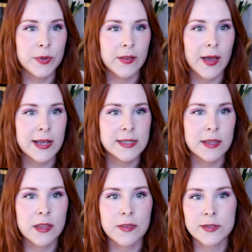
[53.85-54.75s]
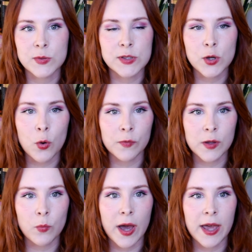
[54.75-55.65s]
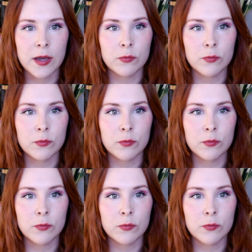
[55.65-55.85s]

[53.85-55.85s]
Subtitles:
realizing that this was the only way,